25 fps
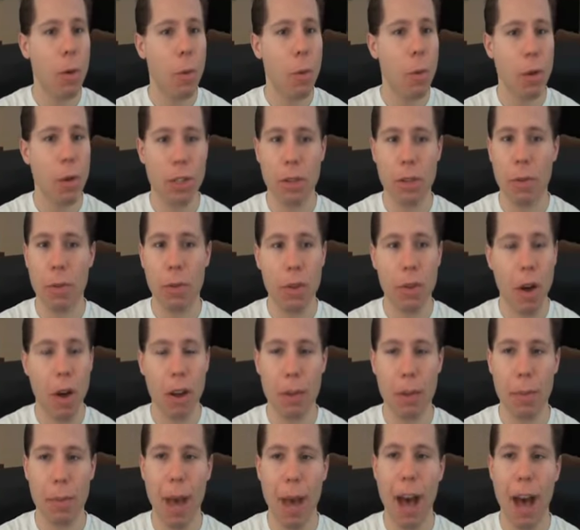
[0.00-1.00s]
what you
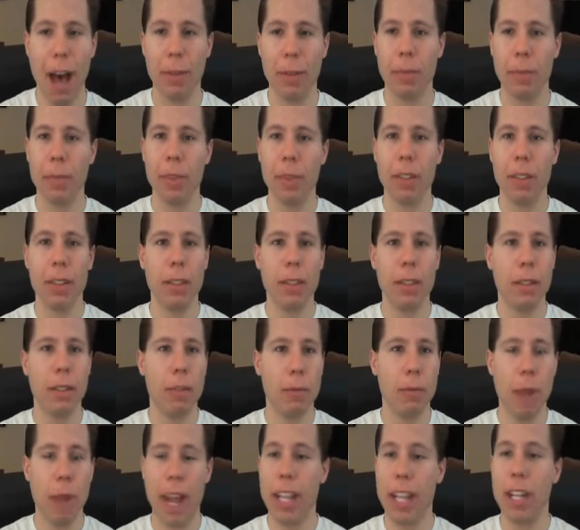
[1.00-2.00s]
thought about
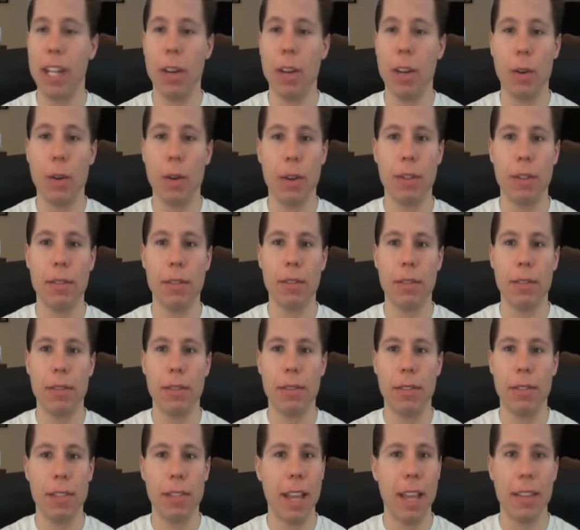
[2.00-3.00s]
Randy Orton
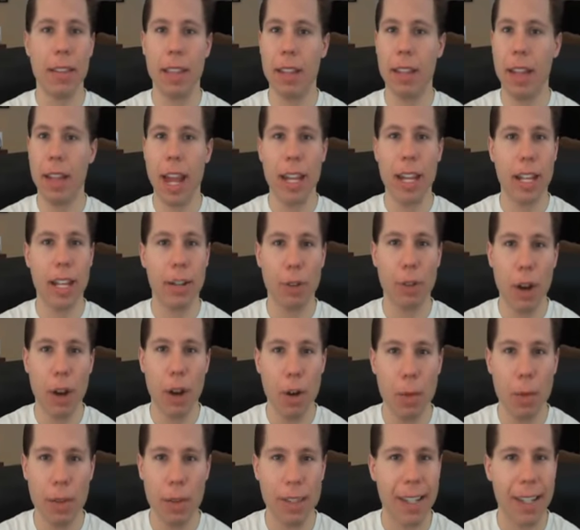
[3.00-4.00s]
saying that Eddie
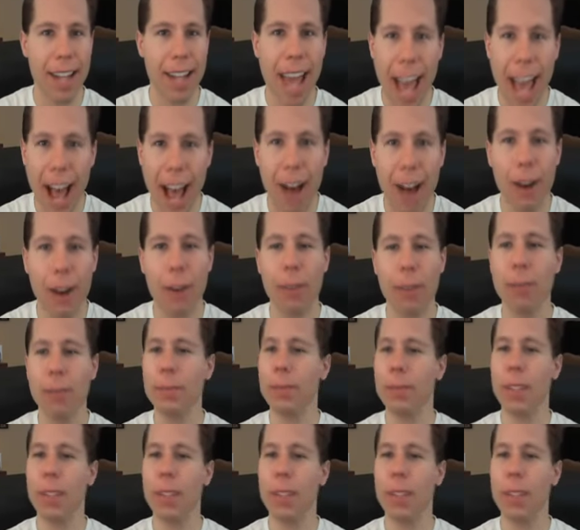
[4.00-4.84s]
Guerrero was in hell,